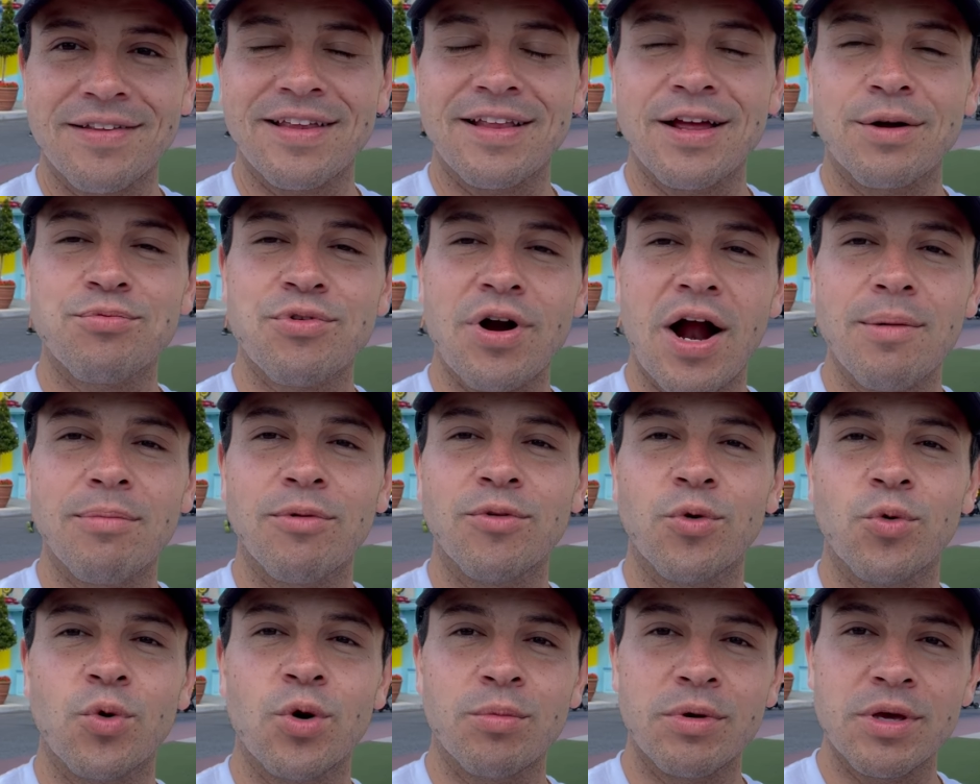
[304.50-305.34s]
that there
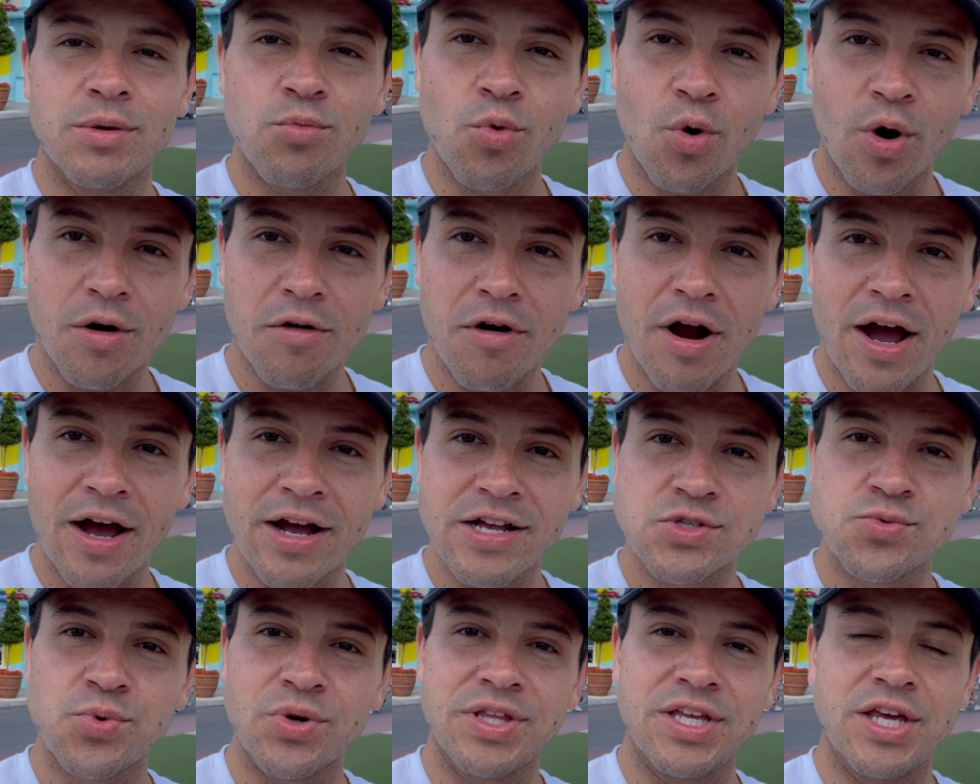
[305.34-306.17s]
probably will be more
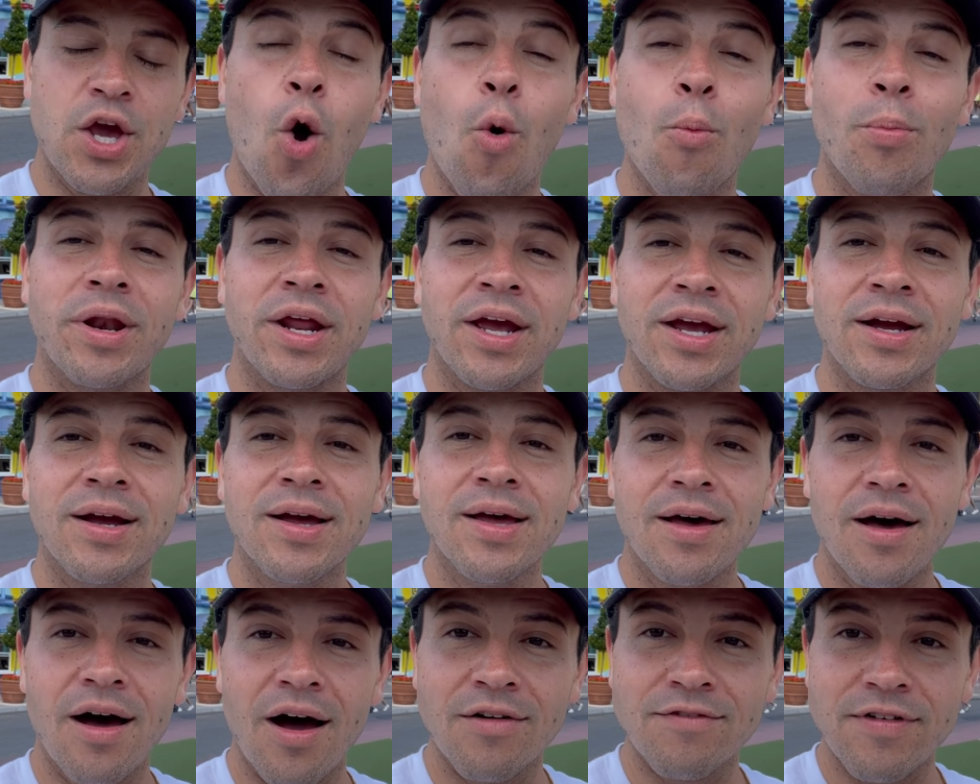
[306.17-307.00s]
rides with the opening
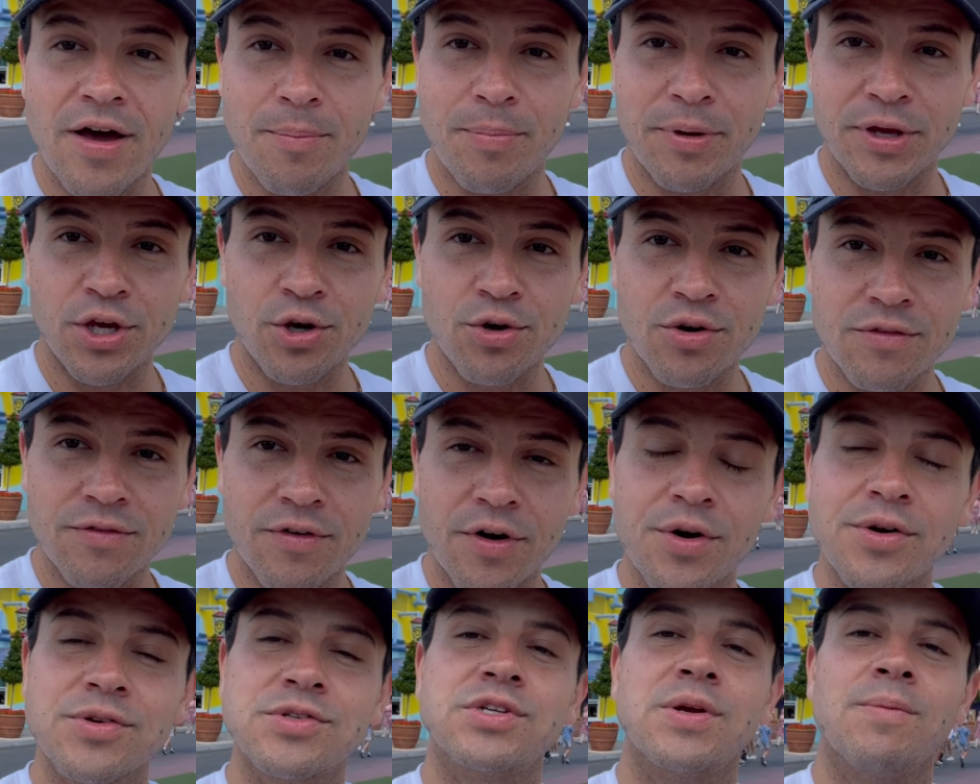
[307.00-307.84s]
of Epic
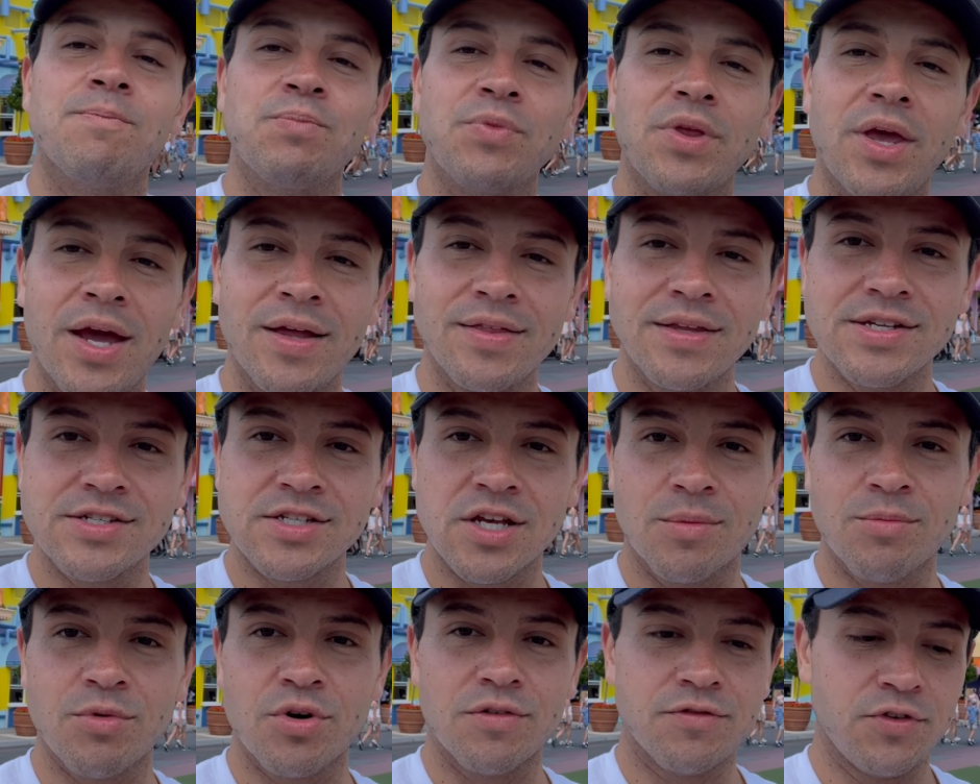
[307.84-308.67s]
Universe in the
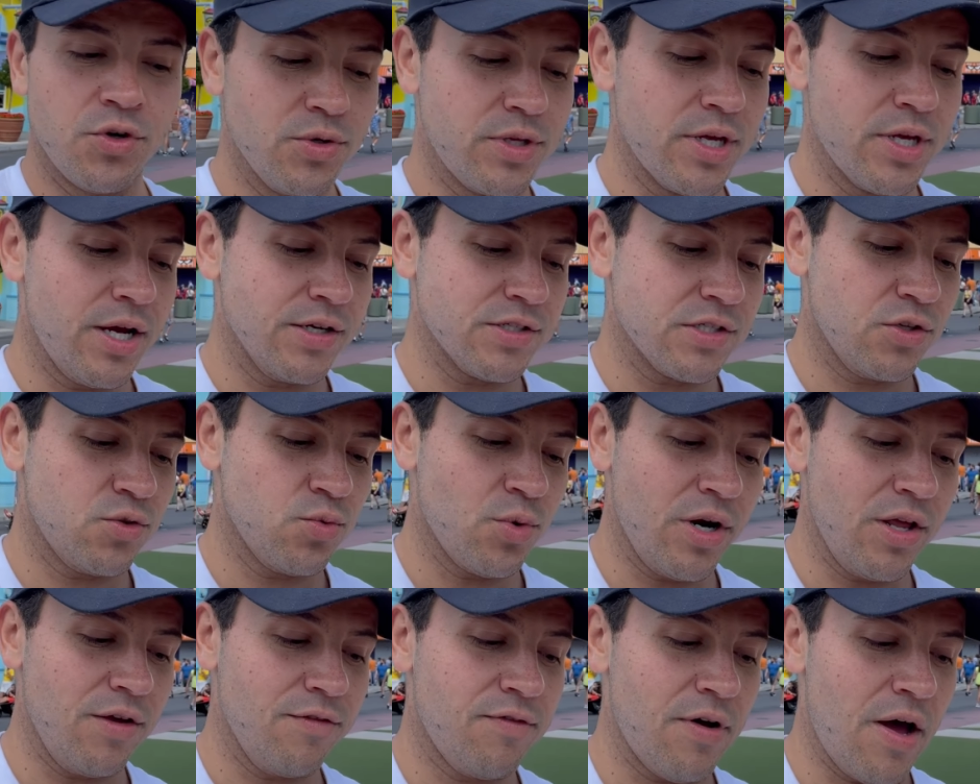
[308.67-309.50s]
summer of
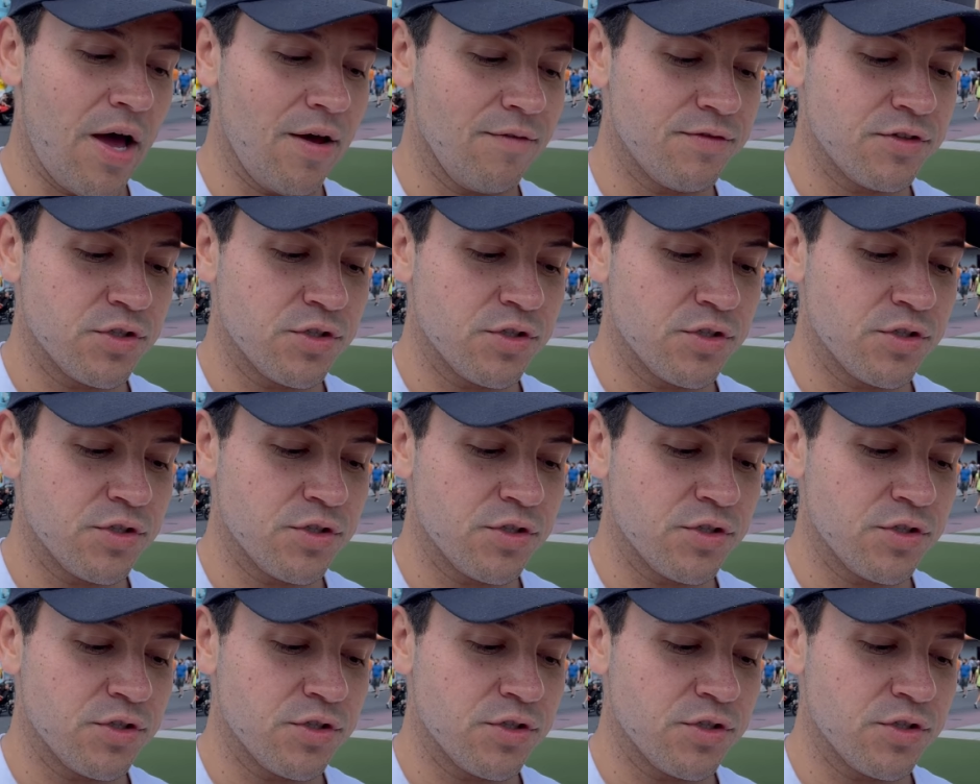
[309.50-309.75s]
2025.